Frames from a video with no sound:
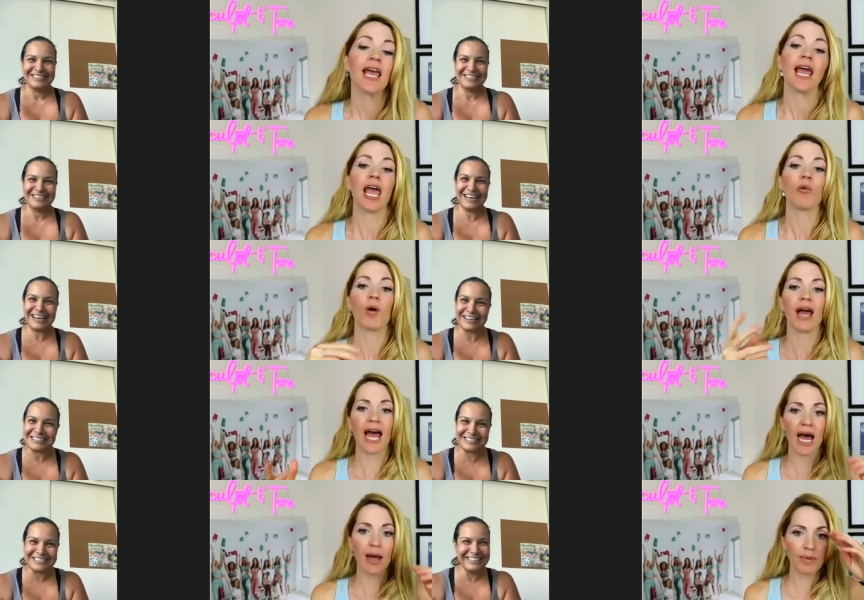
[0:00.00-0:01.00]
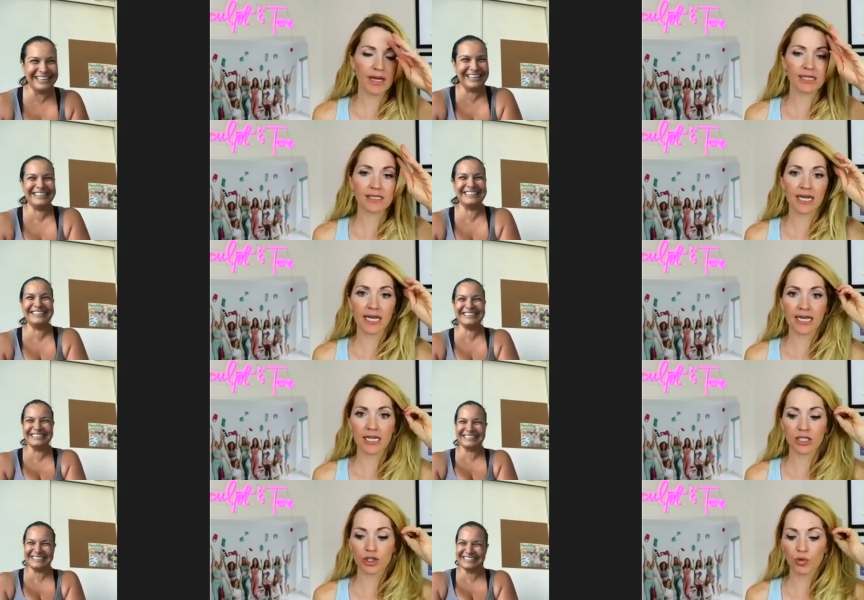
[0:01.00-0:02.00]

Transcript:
Speaker 1: And what happens is,